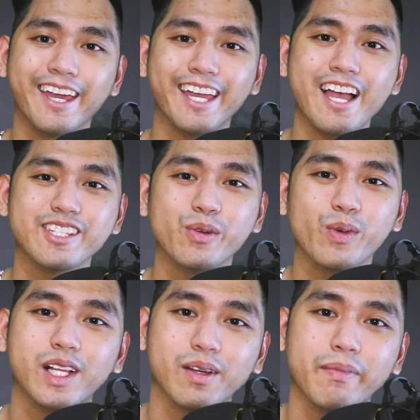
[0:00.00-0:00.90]
Hey guys and
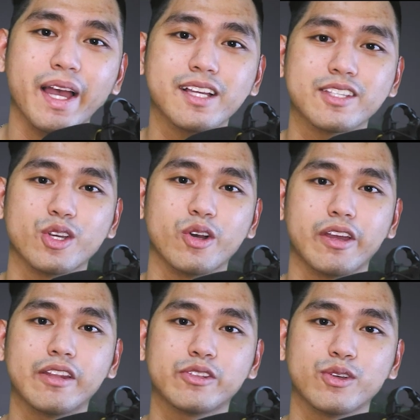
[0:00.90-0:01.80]
welcome back.
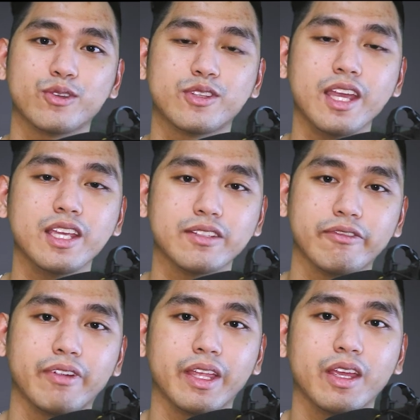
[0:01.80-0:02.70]
So in
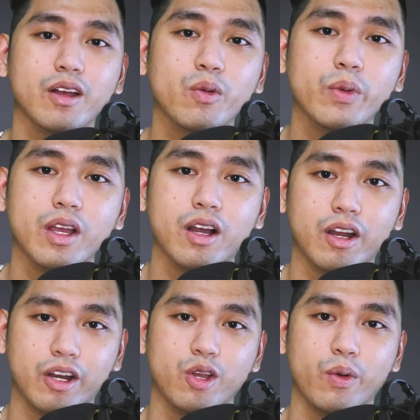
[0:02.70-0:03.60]
today's video, we
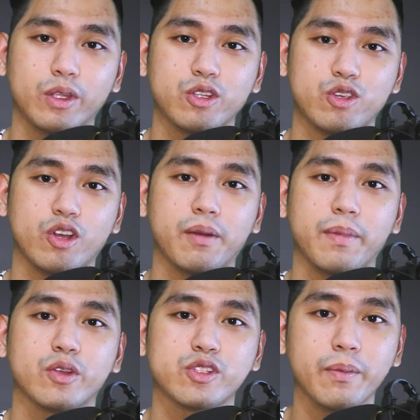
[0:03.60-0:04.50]
are going to talk
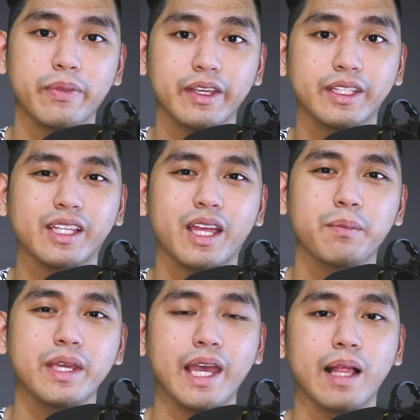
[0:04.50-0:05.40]
about something that
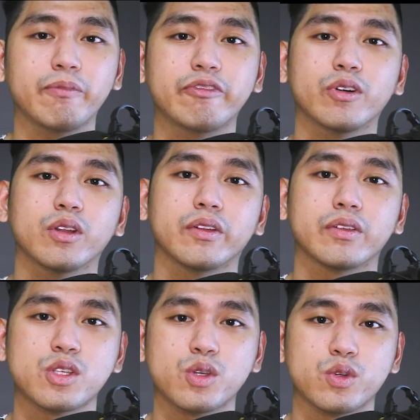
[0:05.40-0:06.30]
can be
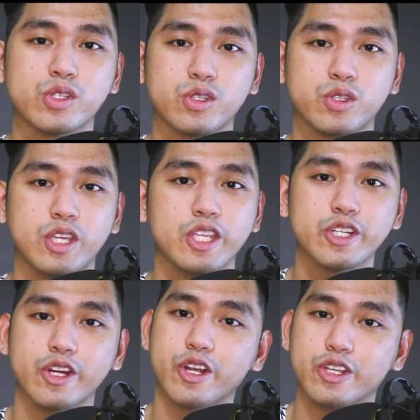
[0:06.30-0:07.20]
helpful to
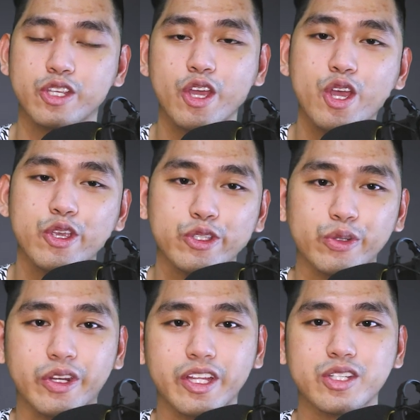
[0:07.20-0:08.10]
teachers,
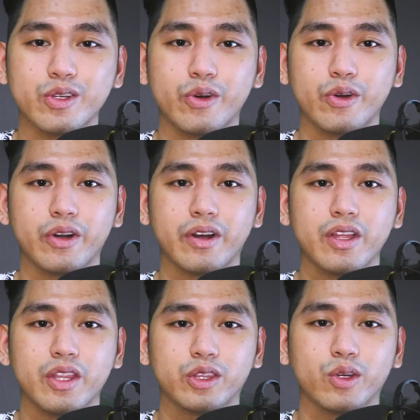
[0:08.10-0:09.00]
students, or
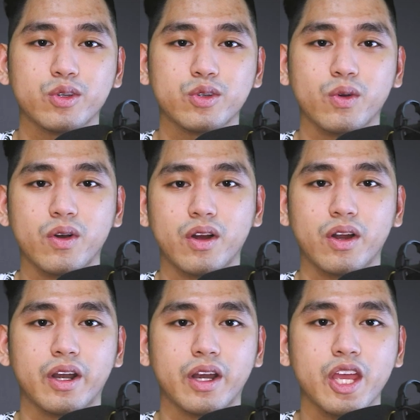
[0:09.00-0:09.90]
those who
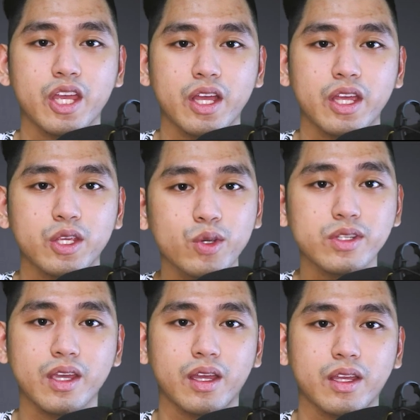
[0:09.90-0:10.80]
are
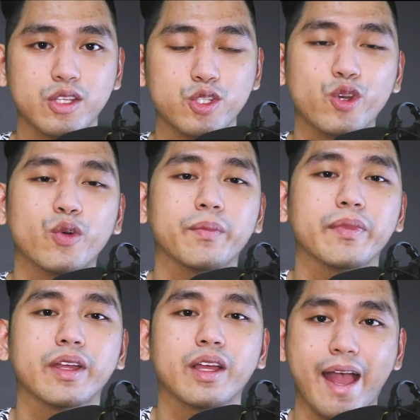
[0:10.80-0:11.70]
using Zoom
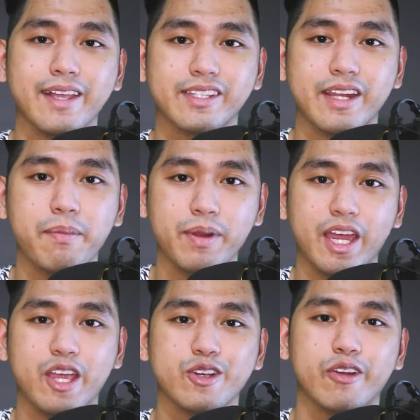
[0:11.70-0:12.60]
as an
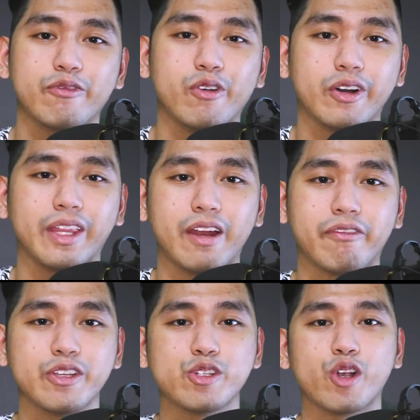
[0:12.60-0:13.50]
application for
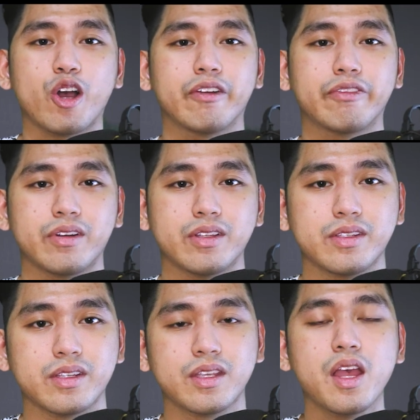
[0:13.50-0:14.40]
their video
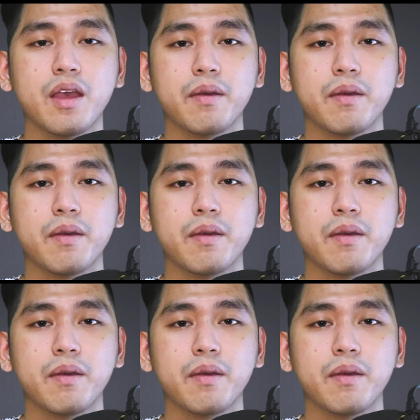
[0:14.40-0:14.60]
conferences,